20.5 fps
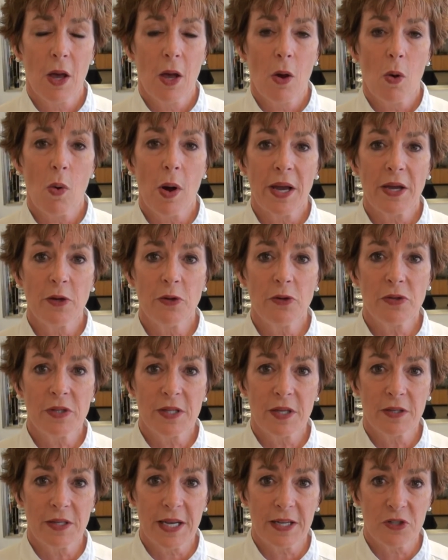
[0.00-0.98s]
Well, I use
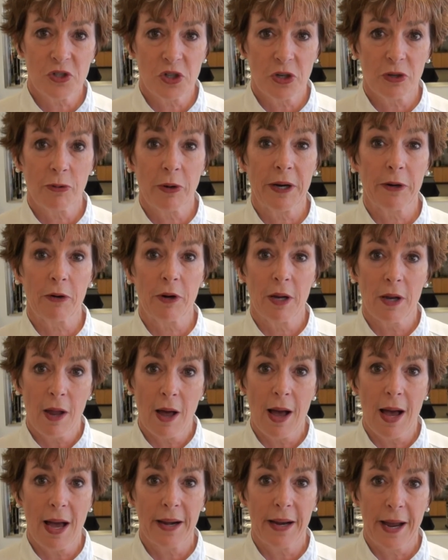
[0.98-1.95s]
the test generator a
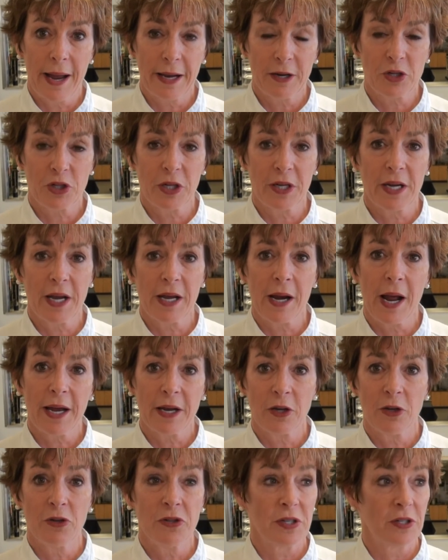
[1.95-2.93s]
lot, actually, and I
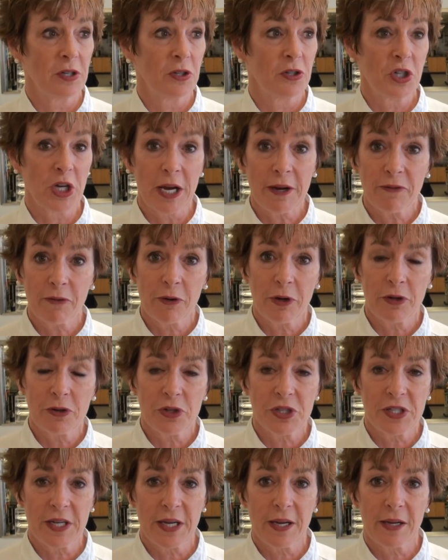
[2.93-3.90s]
can use it to check for
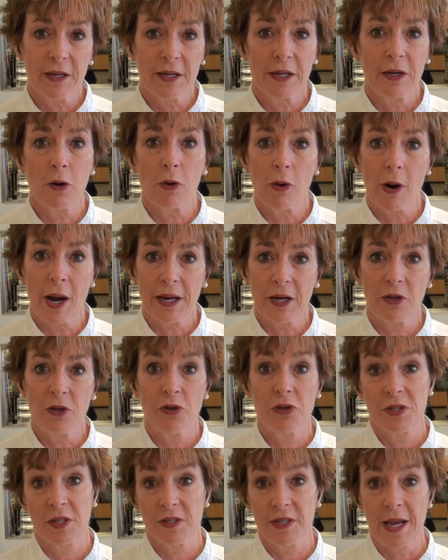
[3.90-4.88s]
understanding, or I can
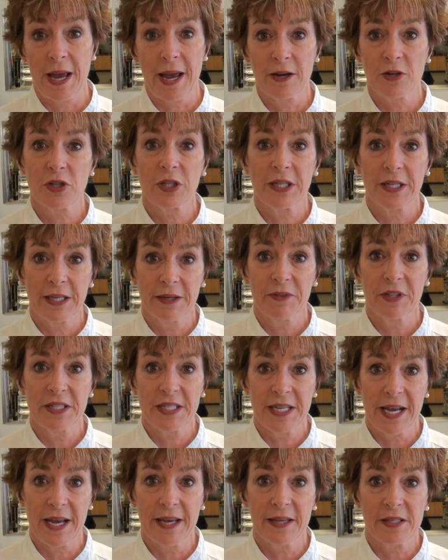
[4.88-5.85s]
use it to actually give a
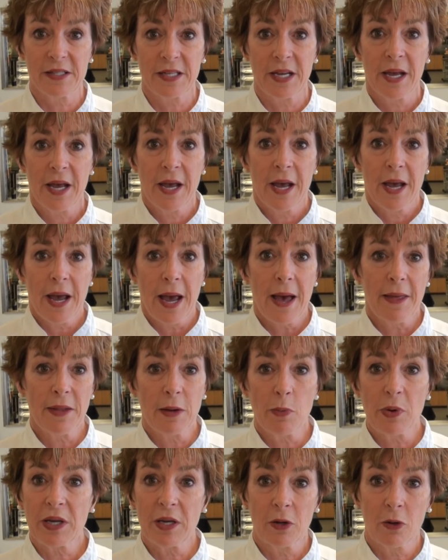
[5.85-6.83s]
test. And
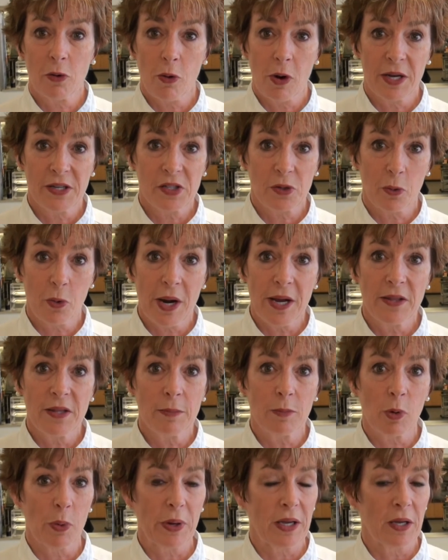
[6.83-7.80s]
then we can cross-grade
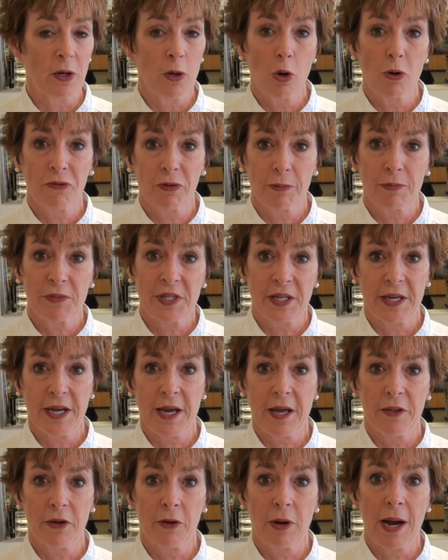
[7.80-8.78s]
them, or we can go over them
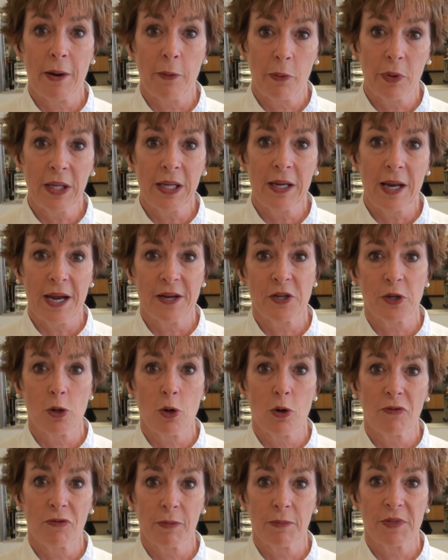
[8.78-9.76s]
together. I really like to
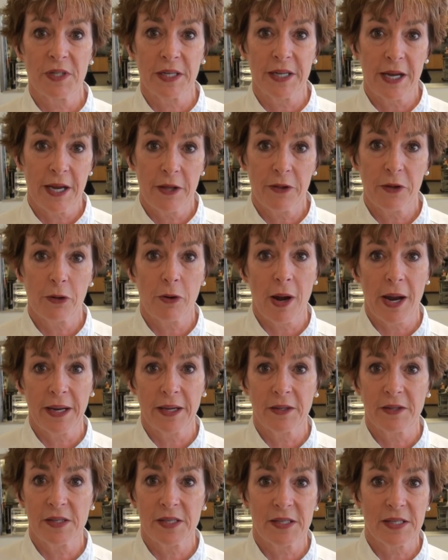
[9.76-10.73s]
go over them together. I
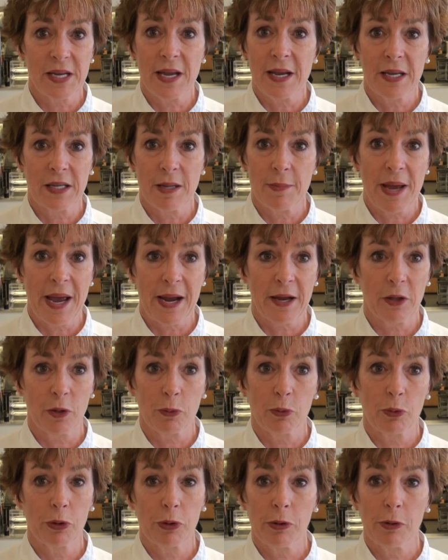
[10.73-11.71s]
can stay in the back of
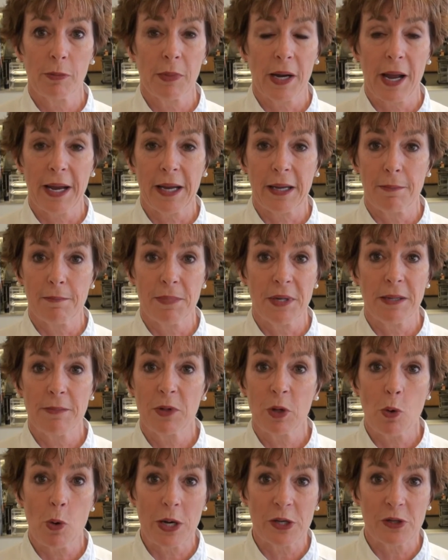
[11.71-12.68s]
the room, and I can beam
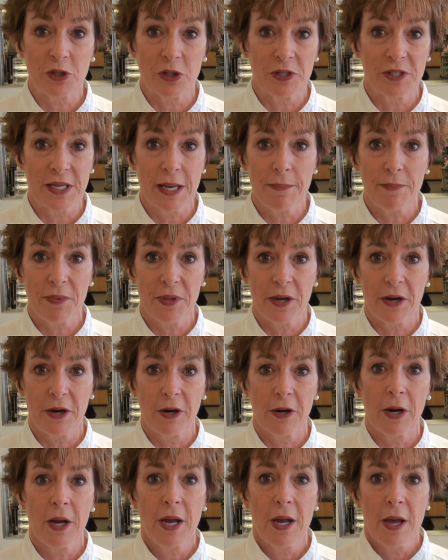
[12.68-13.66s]
the questions up
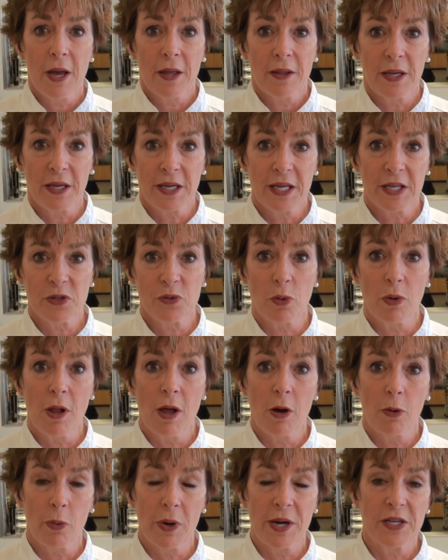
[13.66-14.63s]
there. The kids will
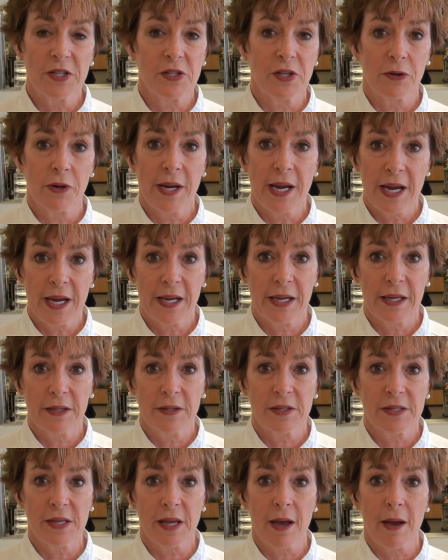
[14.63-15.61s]
all raise their
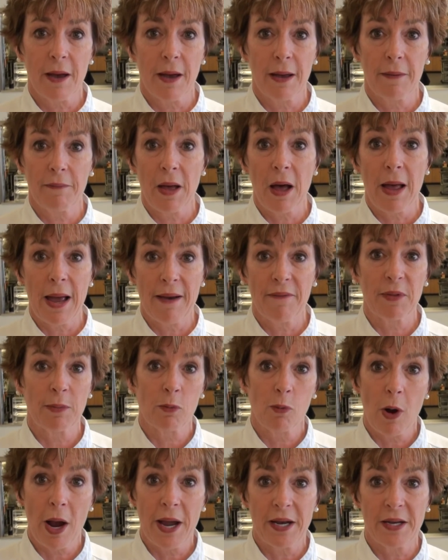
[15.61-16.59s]
hands. I'll have
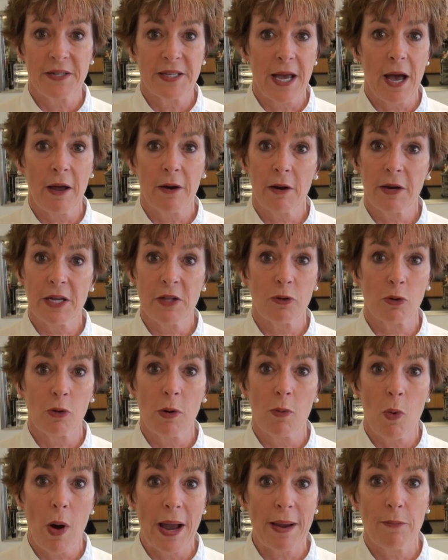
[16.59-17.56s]
them write it down on either
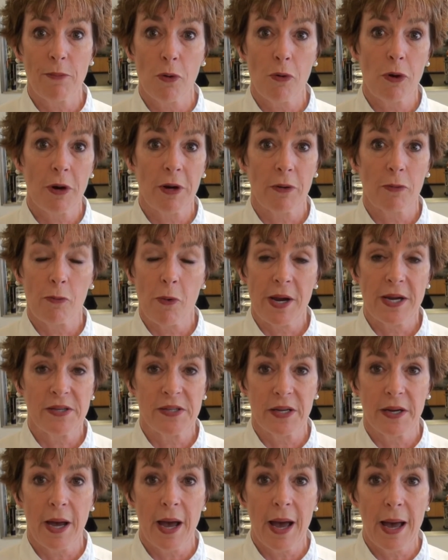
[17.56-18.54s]
a whiteboard and
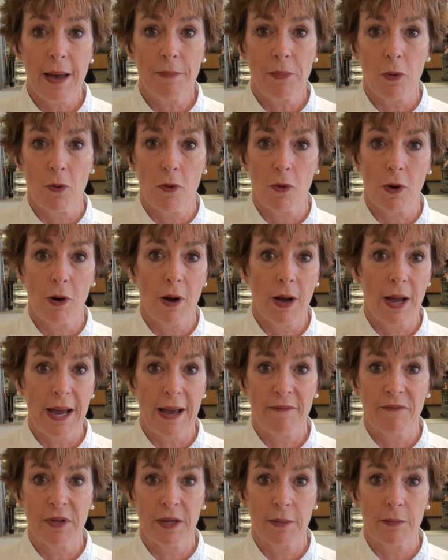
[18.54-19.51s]
raise it up, or I'll
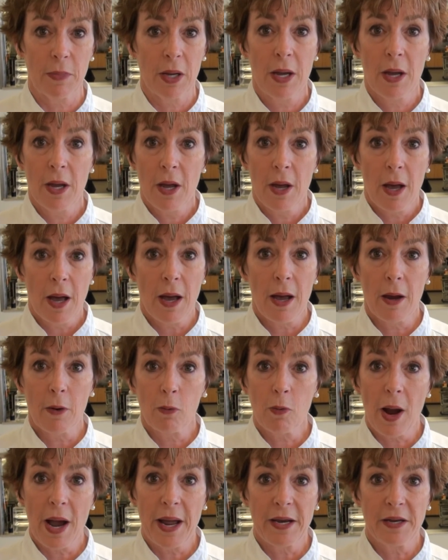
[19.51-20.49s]
have them
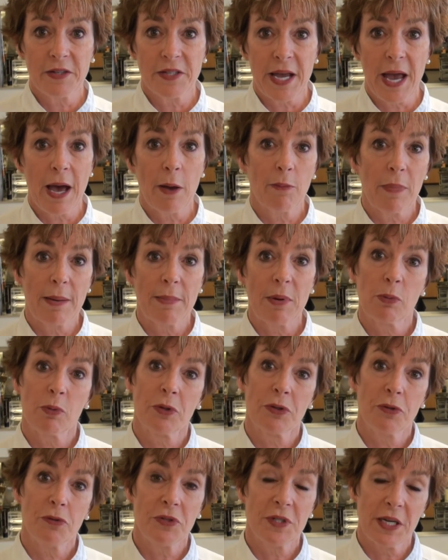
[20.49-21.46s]
write it down. Maybe
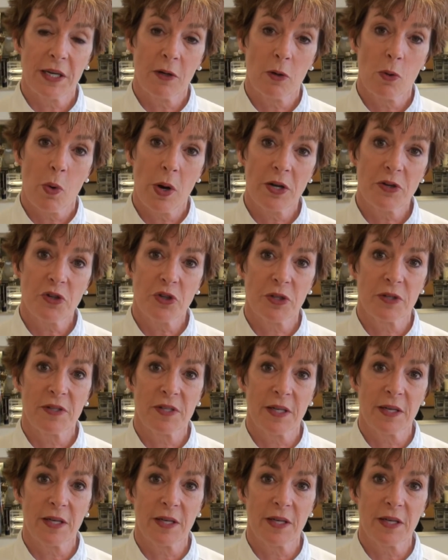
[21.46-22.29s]
we'll do 10 questions.